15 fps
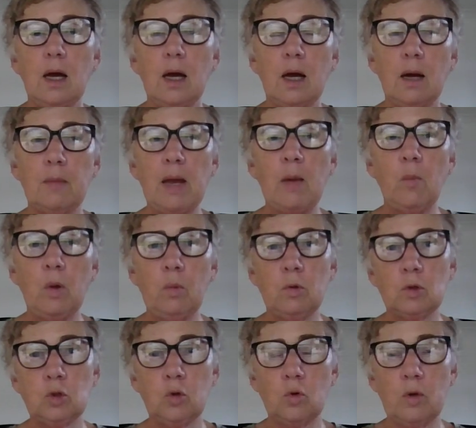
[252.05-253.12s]
and we
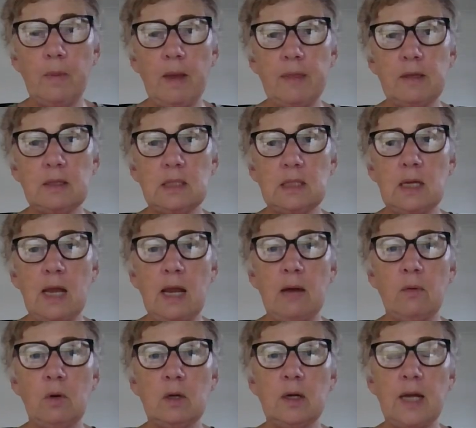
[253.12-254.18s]
will talk about this
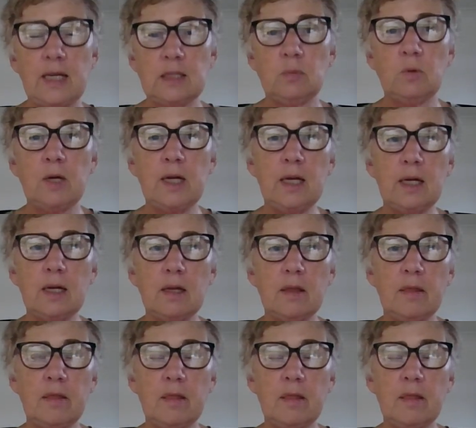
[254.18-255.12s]
next week.